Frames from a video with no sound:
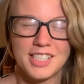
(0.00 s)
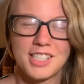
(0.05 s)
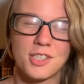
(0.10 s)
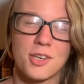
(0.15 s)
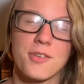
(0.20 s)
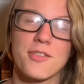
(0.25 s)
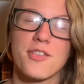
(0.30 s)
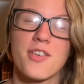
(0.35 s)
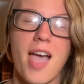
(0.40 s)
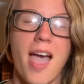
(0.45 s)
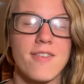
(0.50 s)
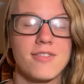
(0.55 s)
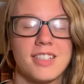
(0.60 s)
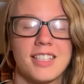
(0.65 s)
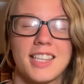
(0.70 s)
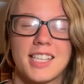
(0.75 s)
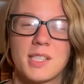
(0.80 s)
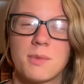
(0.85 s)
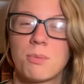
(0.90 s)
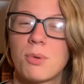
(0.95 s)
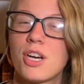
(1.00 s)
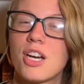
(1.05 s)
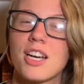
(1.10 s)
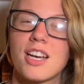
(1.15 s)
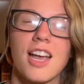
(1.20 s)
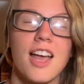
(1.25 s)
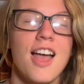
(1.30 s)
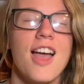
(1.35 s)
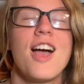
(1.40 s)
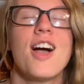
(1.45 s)
So if you haven't read this
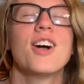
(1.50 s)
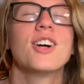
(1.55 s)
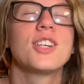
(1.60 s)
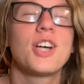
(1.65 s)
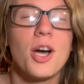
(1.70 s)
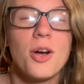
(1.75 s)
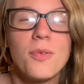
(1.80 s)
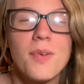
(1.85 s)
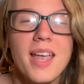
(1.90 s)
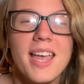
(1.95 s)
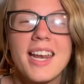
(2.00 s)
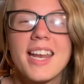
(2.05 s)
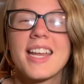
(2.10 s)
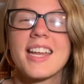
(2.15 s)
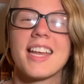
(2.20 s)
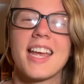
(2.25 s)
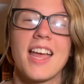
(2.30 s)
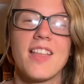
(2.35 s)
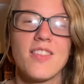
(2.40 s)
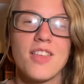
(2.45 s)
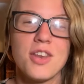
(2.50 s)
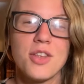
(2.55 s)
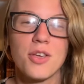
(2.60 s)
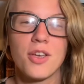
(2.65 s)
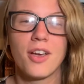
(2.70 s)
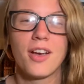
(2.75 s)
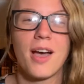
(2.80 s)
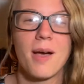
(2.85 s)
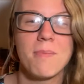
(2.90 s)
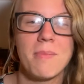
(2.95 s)
book, go read it, and then you
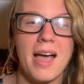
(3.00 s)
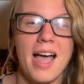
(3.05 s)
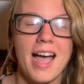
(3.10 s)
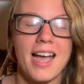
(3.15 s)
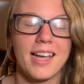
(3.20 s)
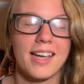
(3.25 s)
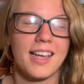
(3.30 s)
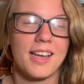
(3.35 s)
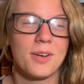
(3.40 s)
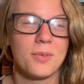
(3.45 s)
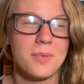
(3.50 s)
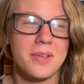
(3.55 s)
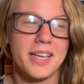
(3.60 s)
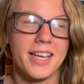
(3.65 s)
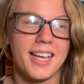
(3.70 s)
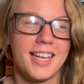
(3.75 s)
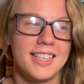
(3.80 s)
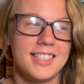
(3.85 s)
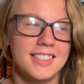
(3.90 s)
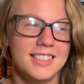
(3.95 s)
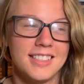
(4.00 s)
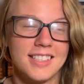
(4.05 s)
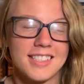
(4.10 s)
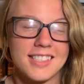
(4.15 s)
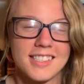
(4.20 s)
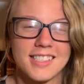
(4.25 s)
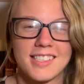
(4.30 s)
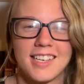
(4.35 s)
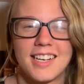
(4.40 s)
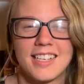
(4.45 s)
can come back and we can
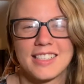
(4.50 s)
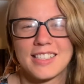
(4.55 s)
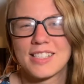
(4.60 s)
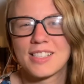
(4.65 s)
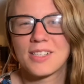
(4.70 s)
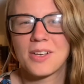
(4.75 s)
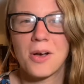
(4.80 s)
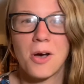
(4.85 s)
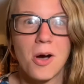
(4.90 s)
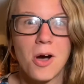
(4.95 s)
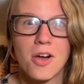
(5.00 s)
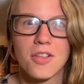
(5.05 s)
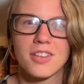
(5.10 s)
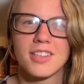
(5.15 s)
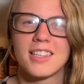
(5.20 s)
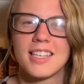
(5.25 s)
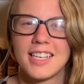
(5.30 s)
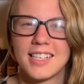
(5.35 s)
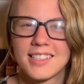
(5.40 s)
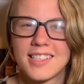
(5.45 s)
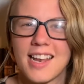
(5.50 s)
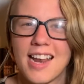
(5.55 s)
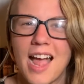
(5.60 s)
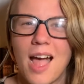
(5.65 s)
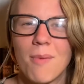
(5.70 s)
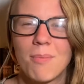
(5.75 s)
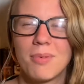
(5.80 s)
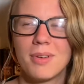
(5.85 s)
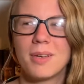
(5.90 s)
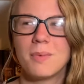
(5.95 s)
discuss all the things that
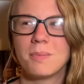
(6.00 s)
happened,